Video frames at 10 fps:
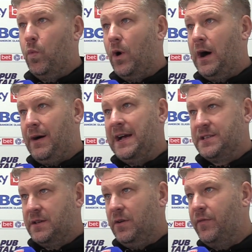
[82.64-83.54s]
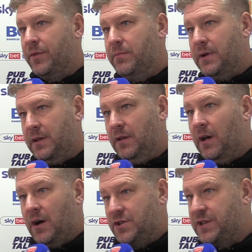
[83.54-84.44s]
what I asked of them, and
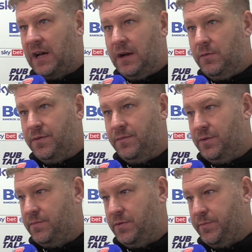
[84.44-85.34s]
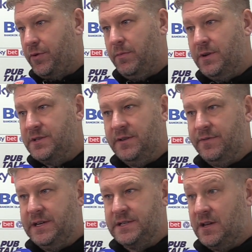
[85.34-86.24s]
our style was prominent in the
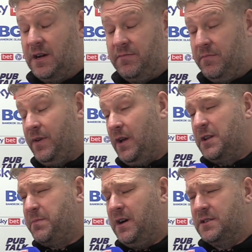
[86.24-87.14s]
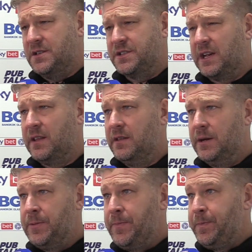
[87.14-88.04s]
first half and for large part of the second.
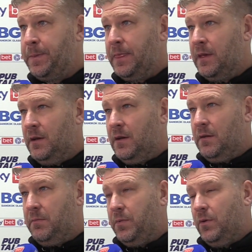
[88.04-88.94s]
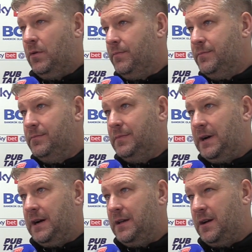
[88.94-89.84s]
But
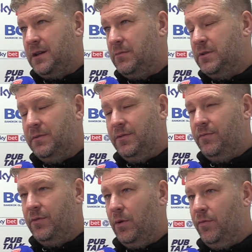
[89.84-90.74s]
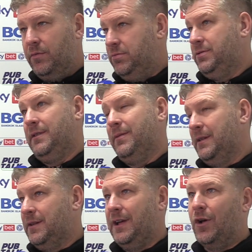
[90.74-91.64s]
I don't think we're
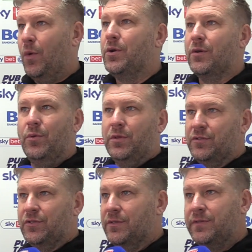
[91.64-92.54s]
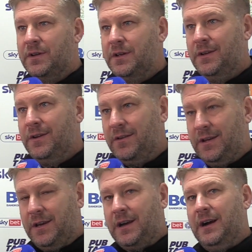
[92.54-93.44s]
ruthless enough.
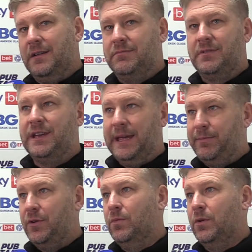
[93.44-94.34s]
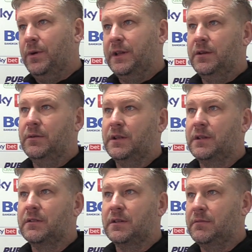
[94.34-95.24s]
You can't keep doing what we're doing
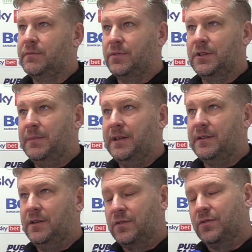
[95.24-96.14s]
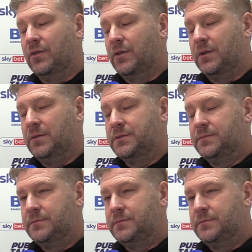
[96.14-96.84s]
and fundamentally not scoring goals.